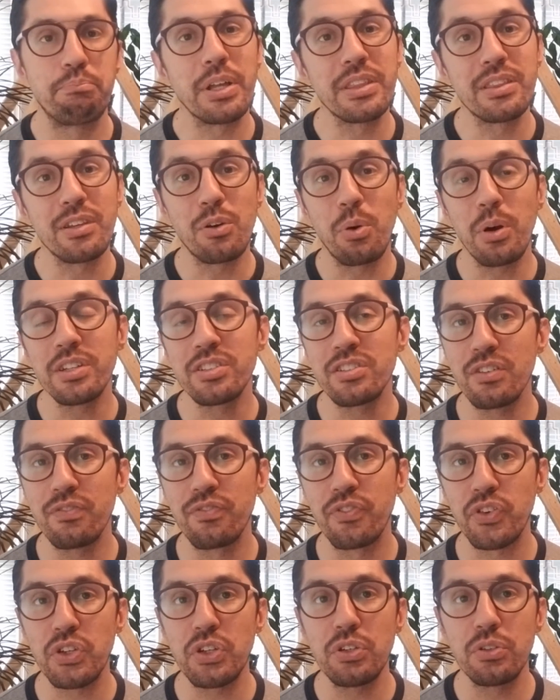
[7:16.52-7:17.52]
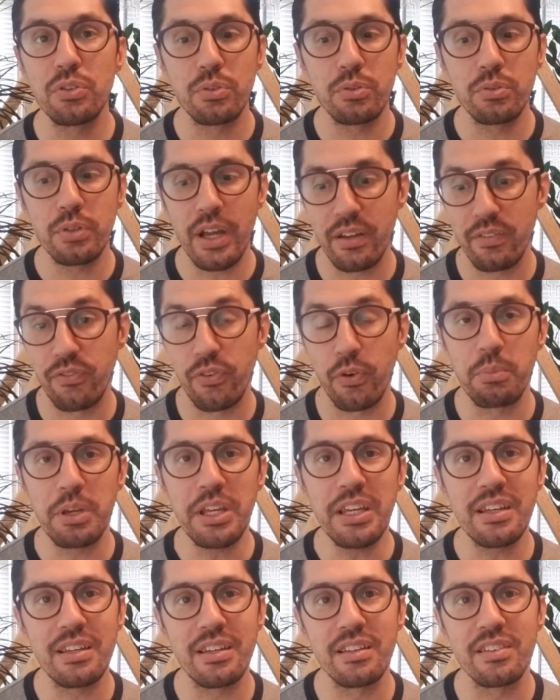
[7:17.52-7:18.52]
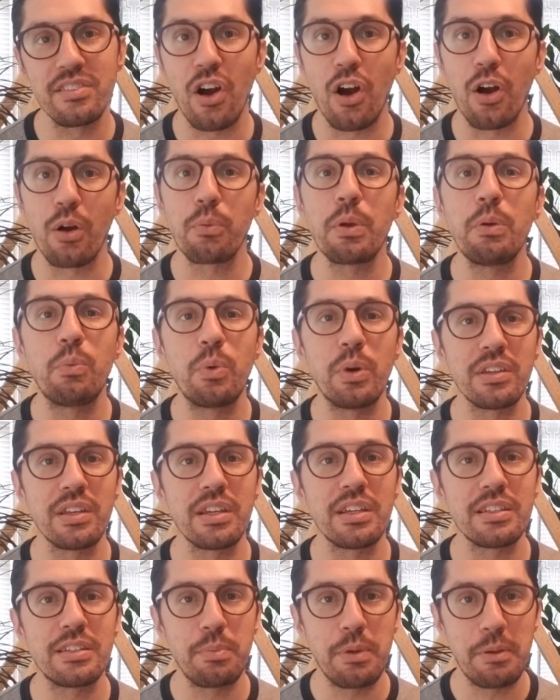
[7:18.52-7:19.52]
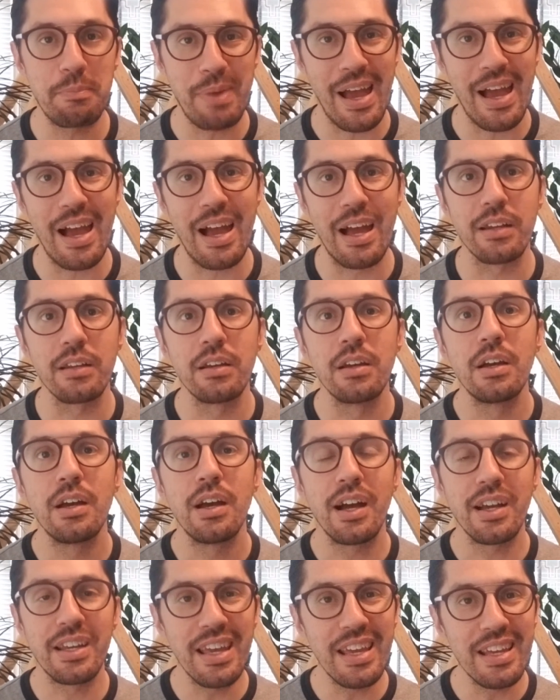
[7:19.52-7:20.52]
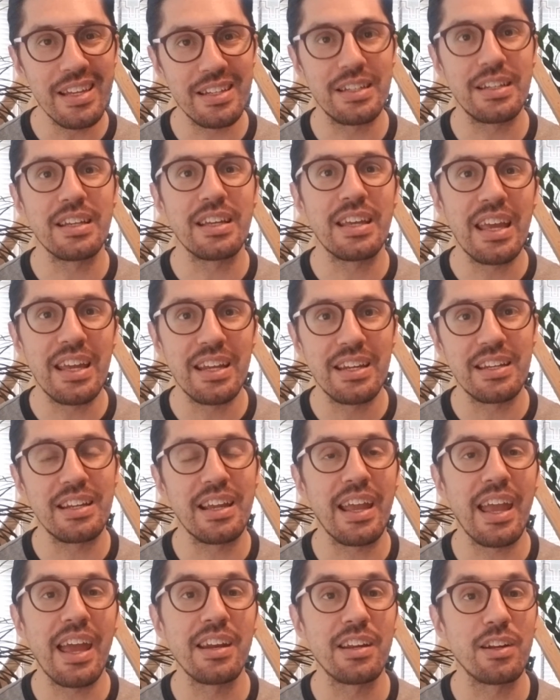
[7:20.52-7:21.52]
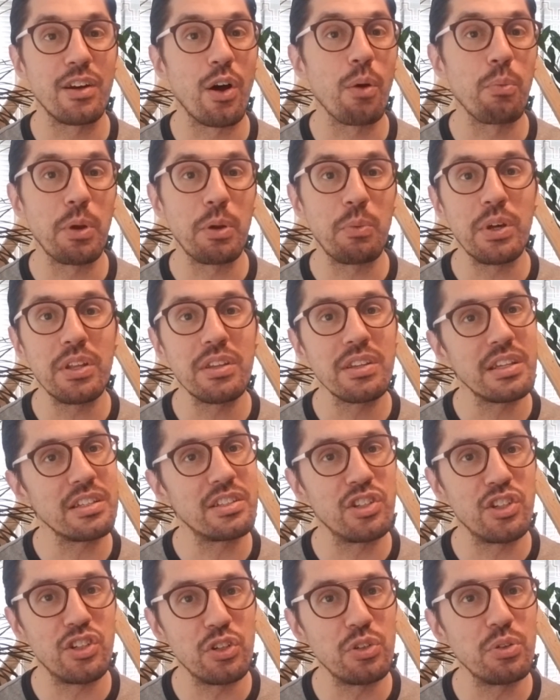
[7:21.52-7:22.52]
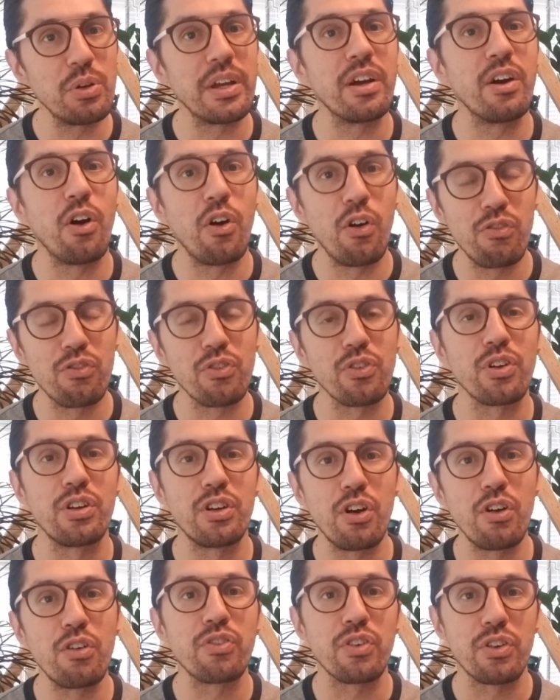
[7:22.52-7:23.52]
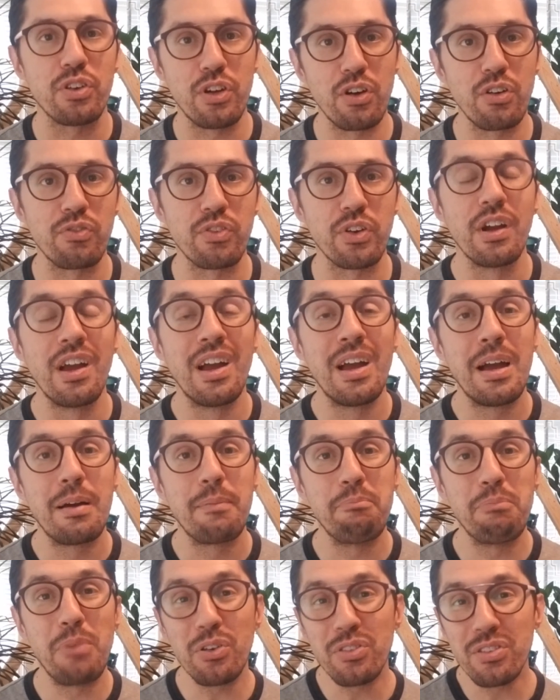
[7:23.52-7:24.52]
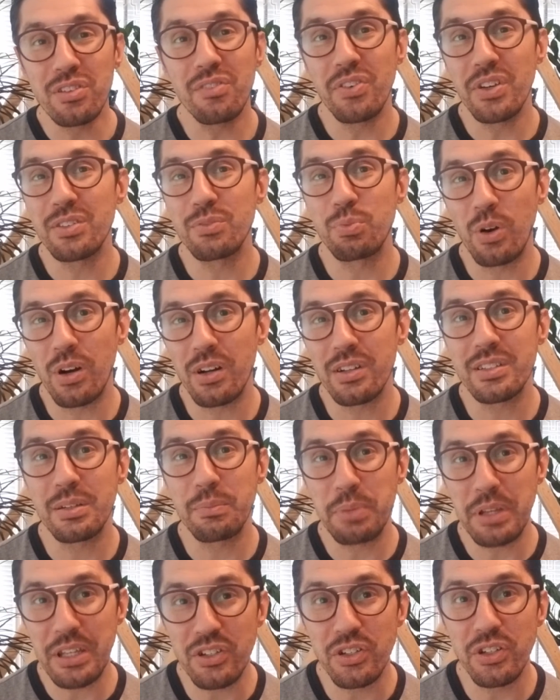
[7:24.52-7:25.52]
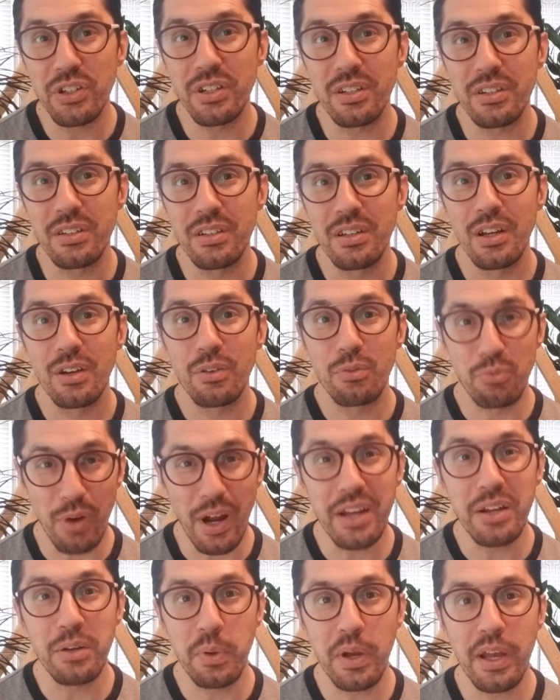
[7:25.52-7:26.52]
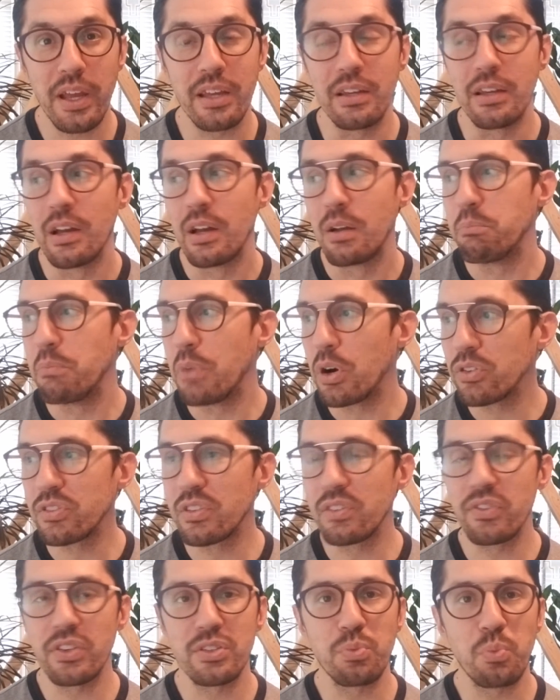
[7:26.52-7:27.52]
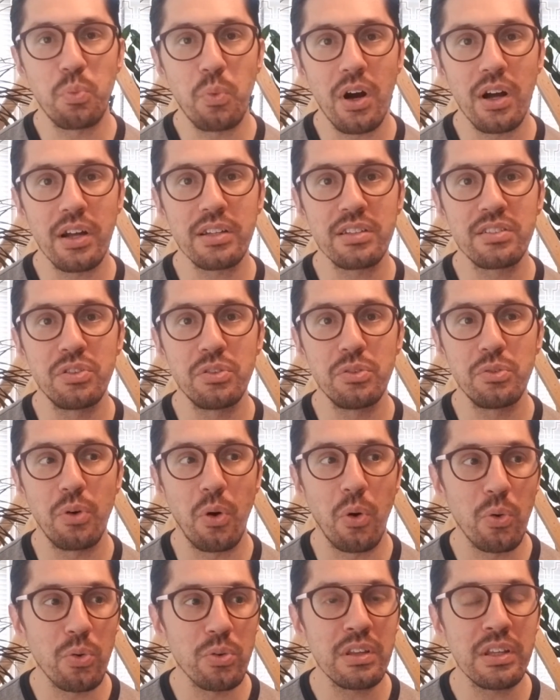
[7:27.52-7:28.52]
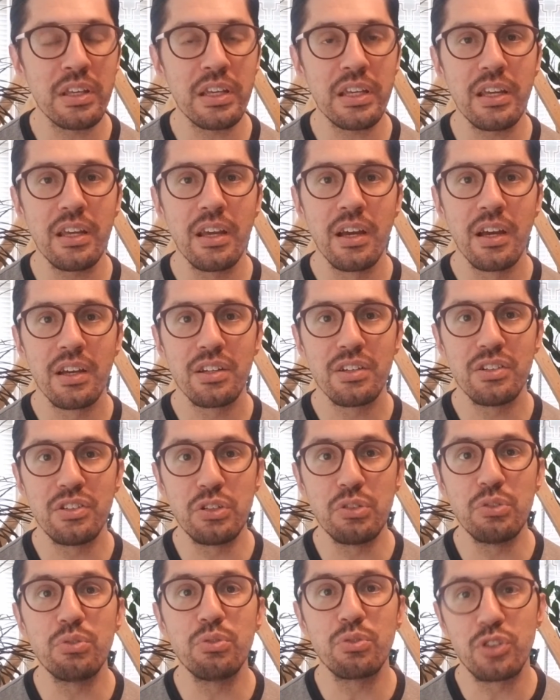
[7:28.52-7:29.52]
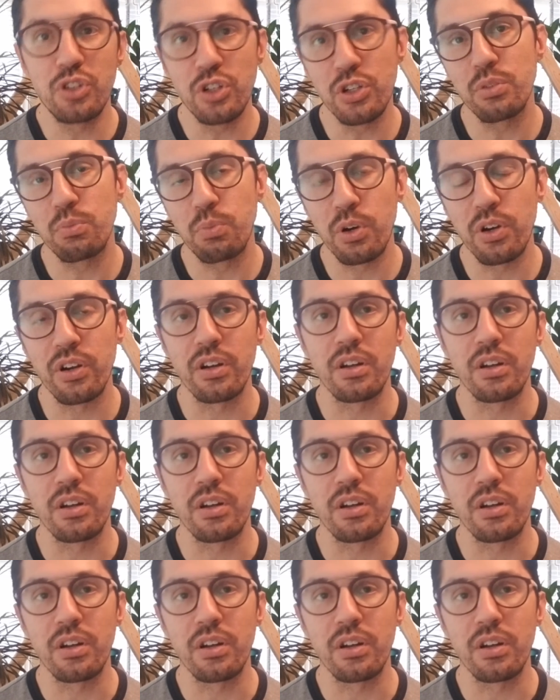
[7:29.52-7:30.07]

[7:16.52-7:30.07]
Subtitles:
the question for you and for me is, are we willing to be bad again and again and again, and are we willing to do it over and over and over? Most of us want to be good right away. Most of us want to only do good work,